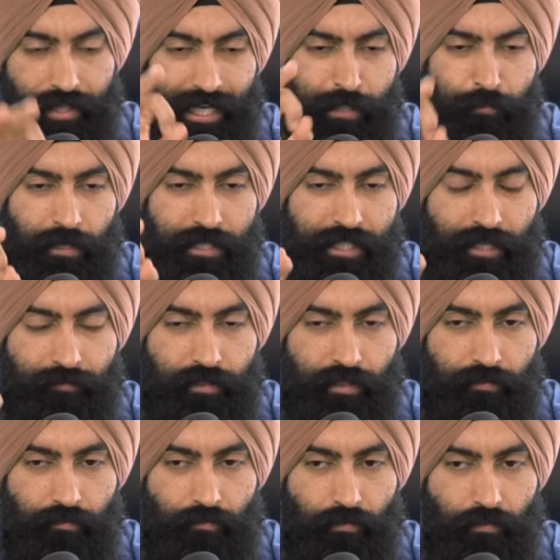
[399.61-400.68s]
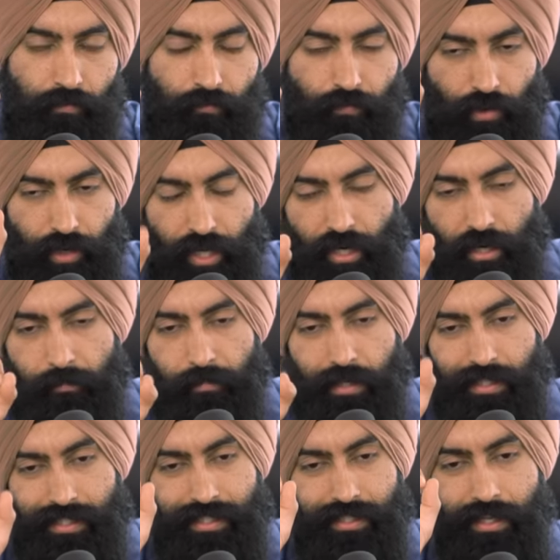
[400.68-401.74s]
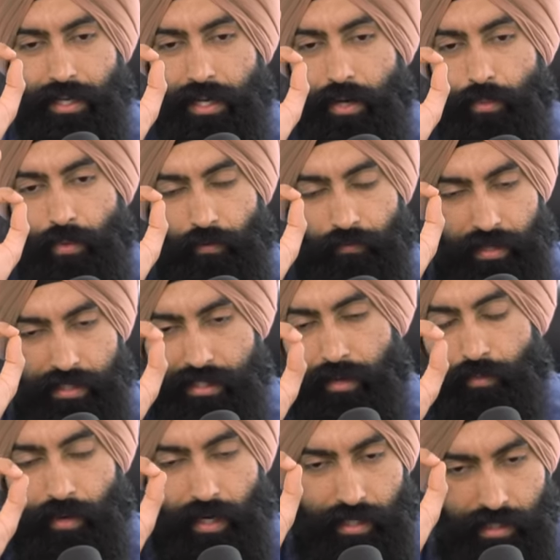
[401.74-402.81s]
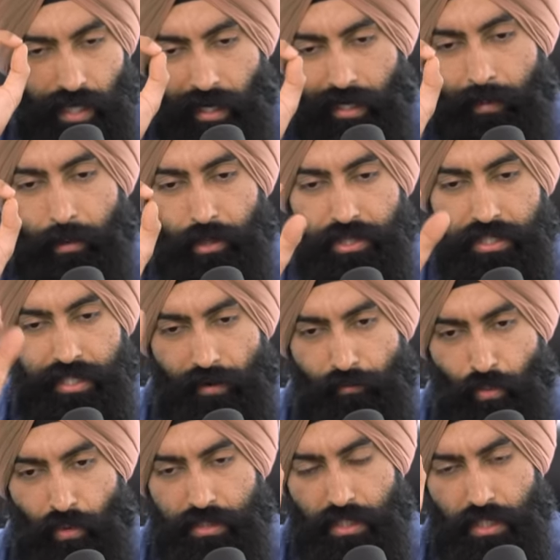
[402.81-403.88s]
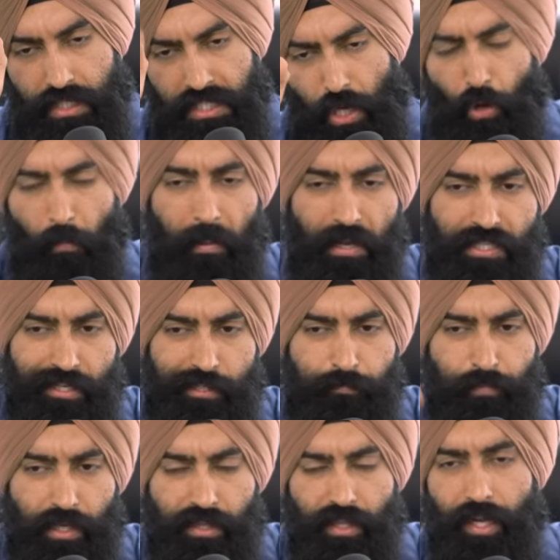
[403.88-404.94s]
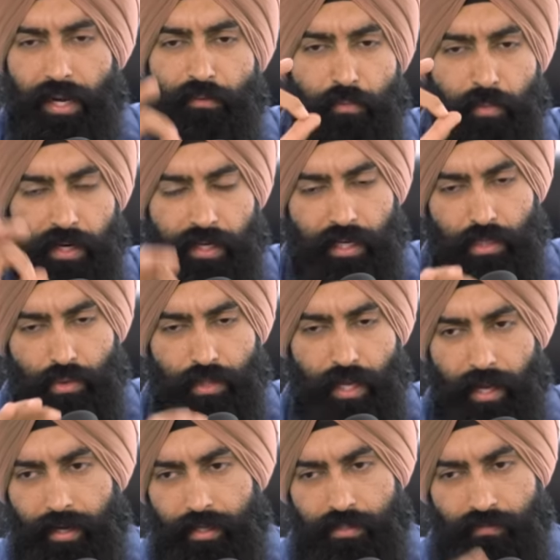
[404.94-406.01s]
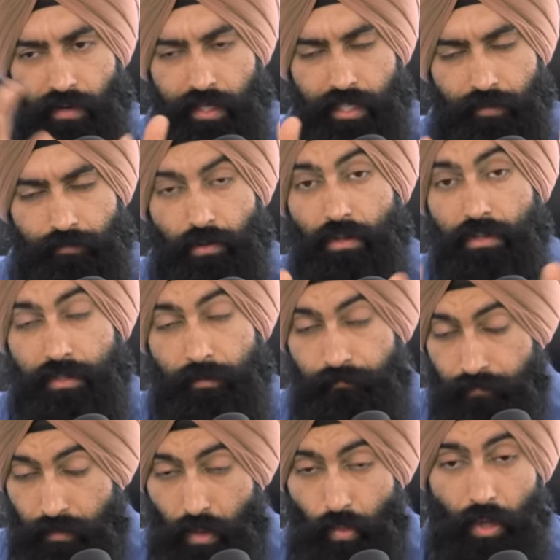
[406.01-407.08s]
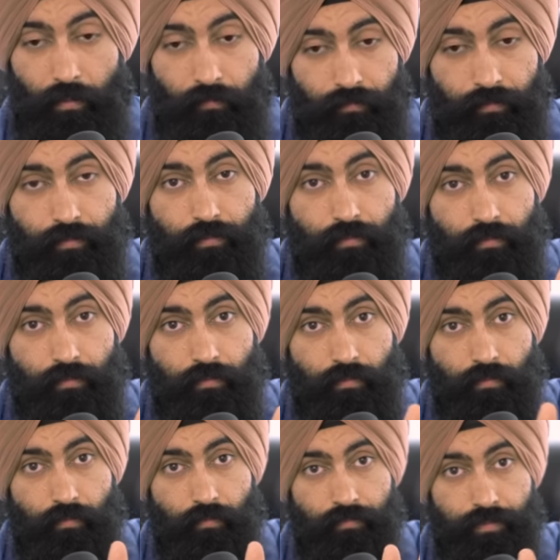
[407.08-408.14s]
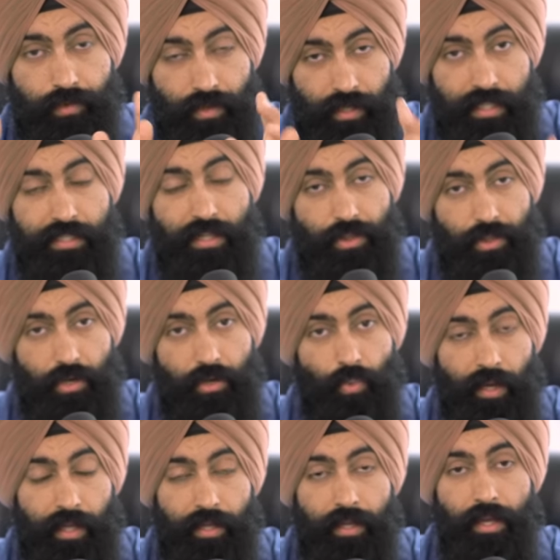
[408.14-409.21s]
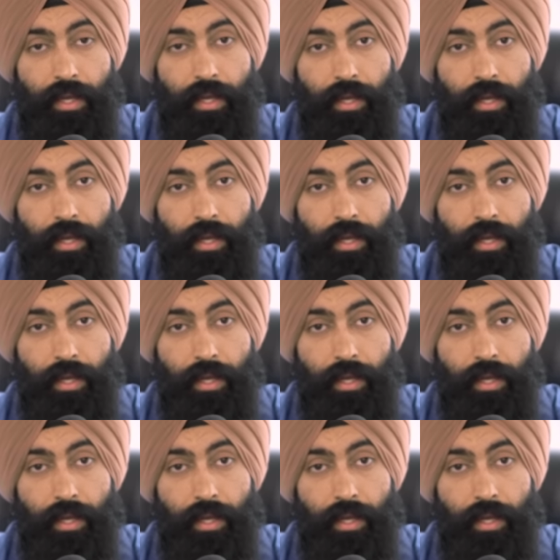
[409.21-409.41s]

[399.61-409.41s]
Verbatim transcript: And that's why I saved it for here, because if I say, when I talk about this, everyone's going to say, oh, but Jaspreet, not everybody can do that, and it's very difficult. Well, there is a third way.